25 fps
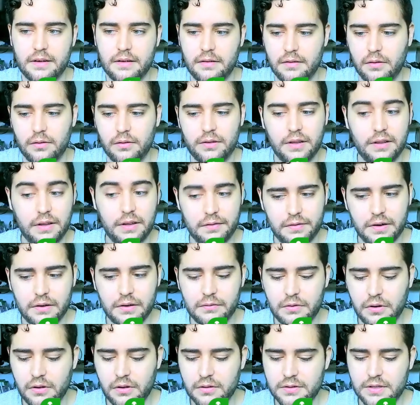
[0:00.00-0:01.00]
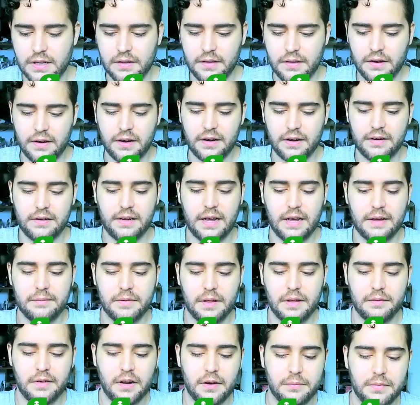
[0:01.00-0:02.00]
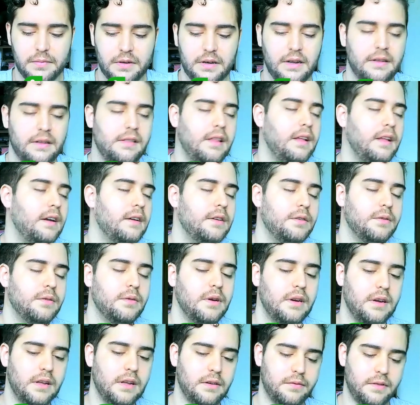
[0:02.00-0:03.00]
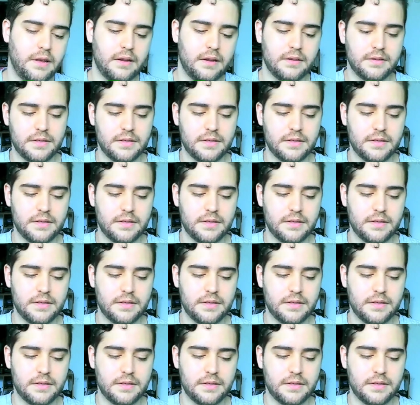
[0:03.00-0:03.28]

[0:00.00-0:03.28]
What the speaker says: all the different roles that there are in game development, and didn't know any of that.